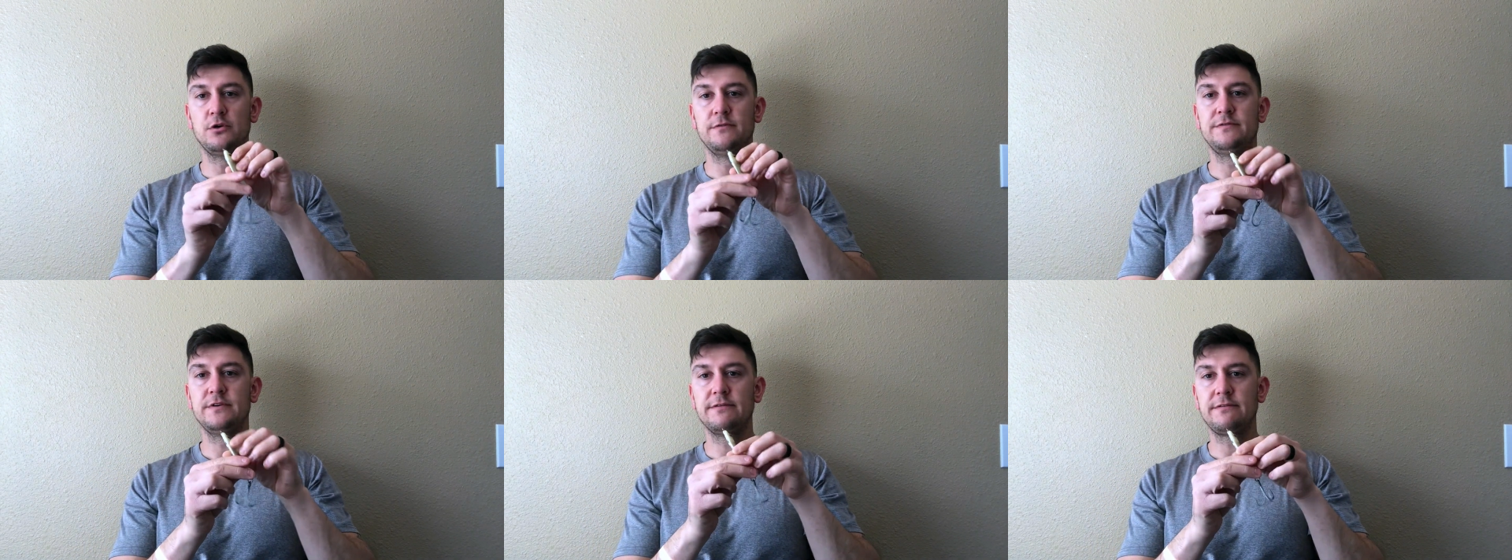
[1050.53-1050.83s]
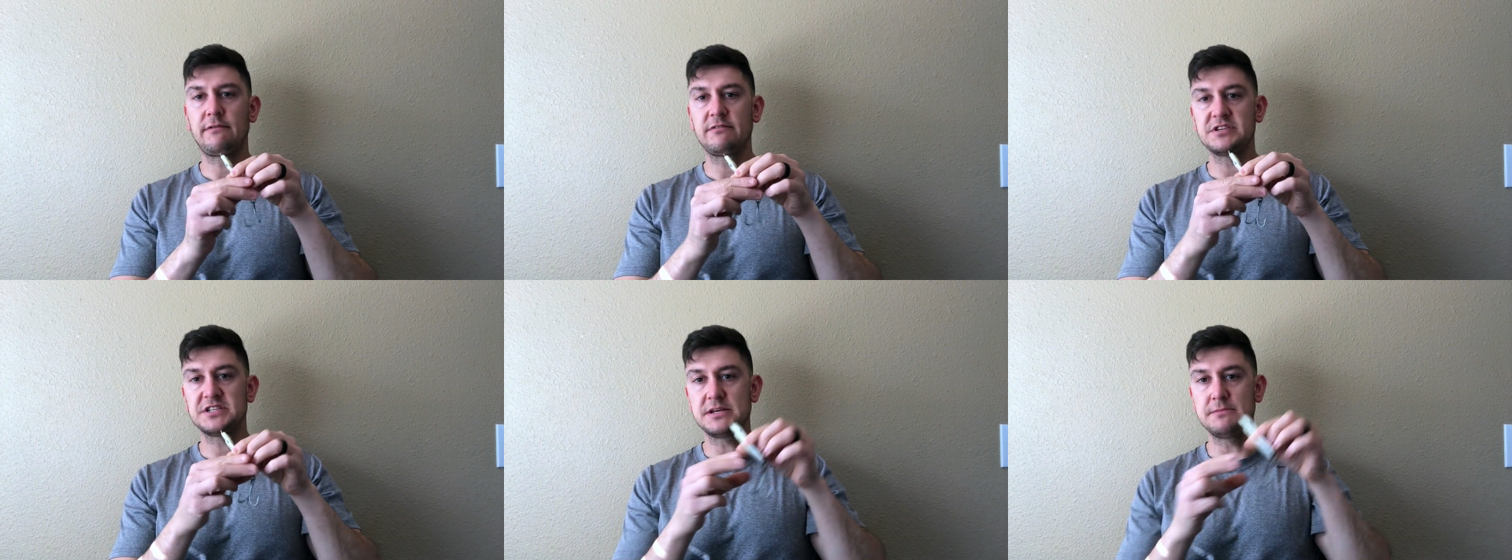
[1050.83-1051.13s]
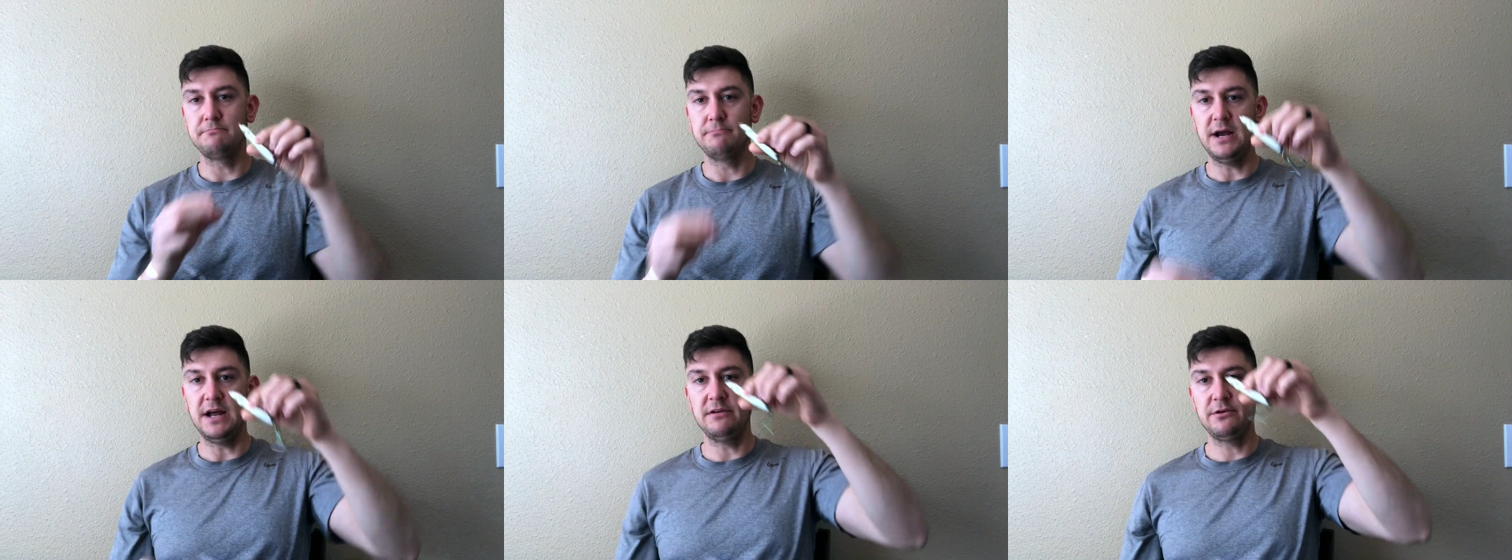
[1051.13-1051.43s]
If you've ever
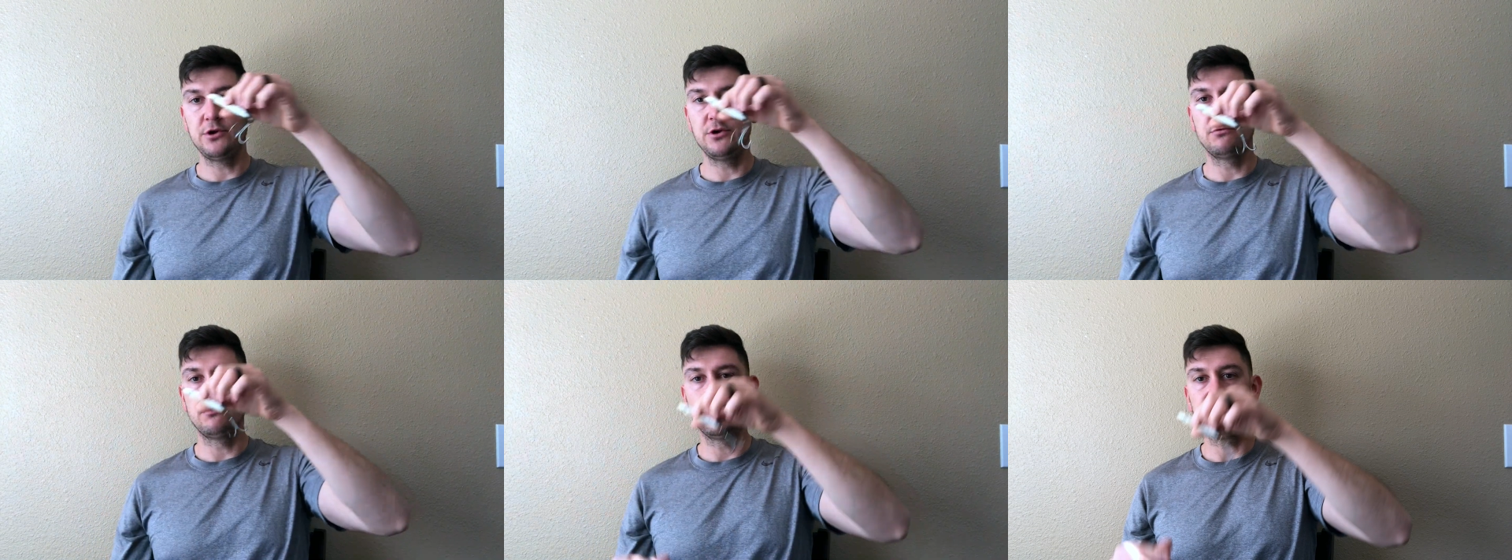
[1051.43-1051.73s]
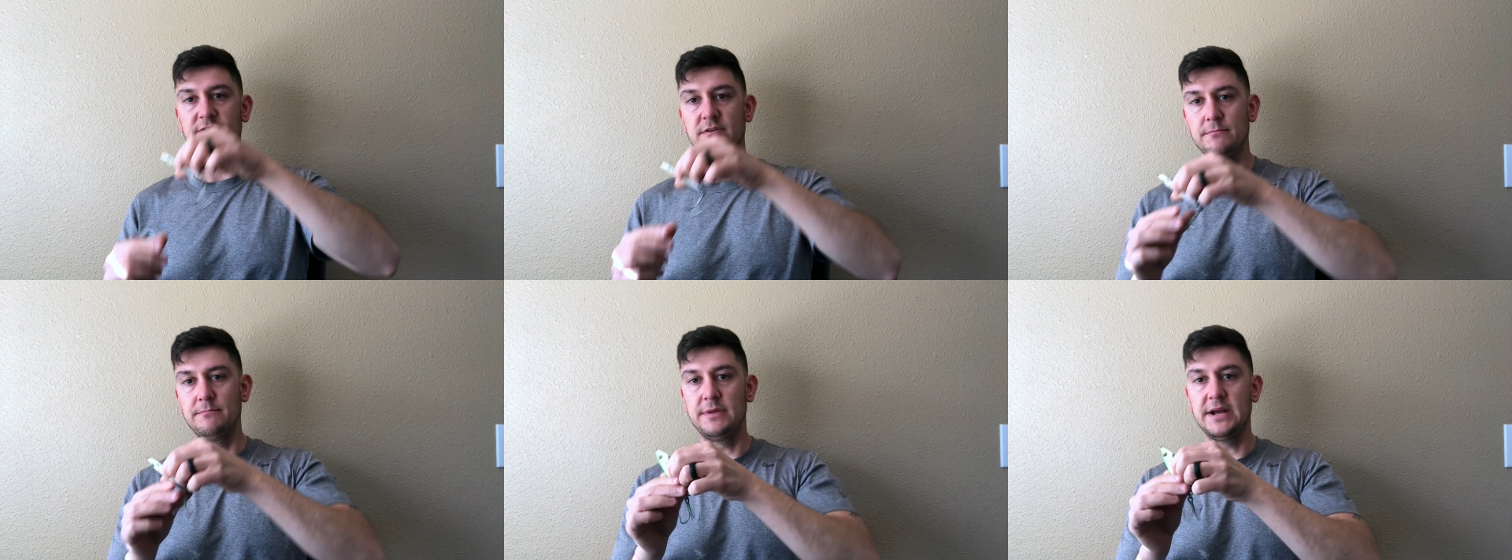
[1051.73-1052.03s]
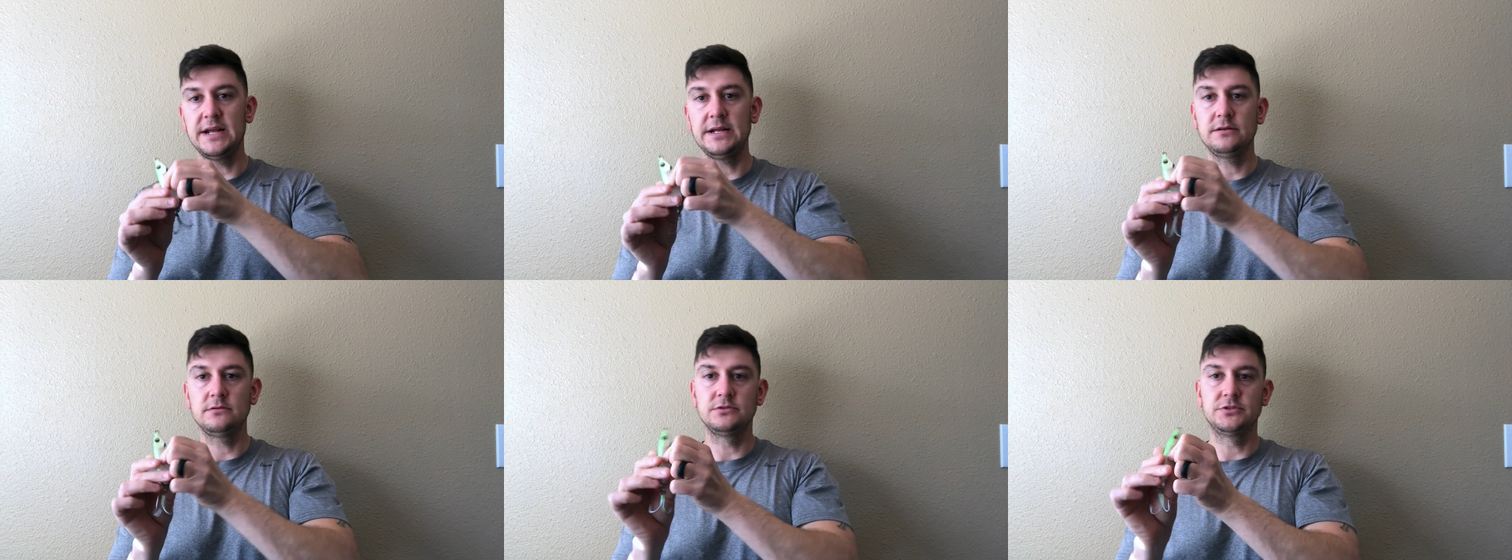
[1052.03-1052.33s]
seen ballyhoo run from
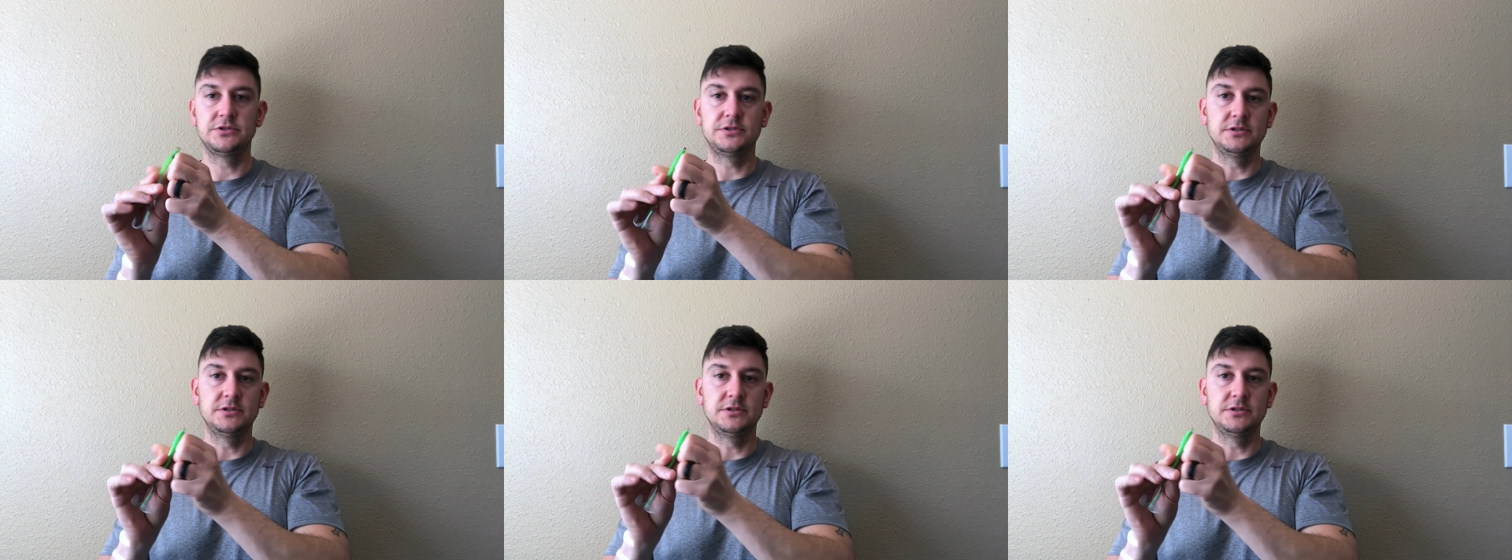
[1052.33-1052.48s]
bait,